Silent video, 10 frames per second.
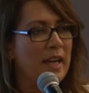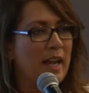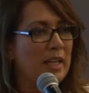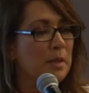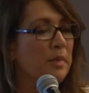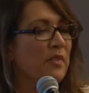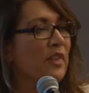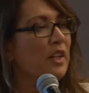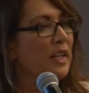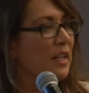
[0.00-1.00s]
and it'll be
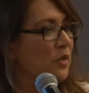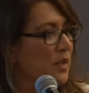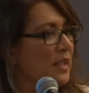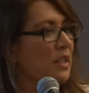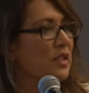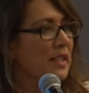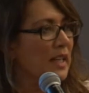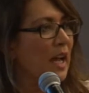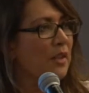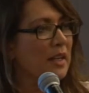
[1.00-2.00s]
very interesting to see
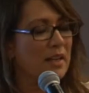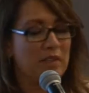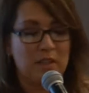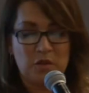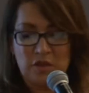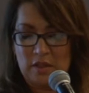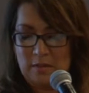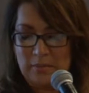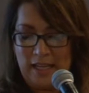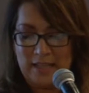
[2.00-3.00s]
how that
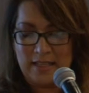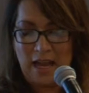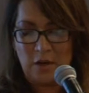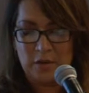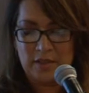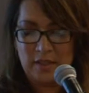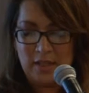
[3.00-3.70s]
evolution plays out.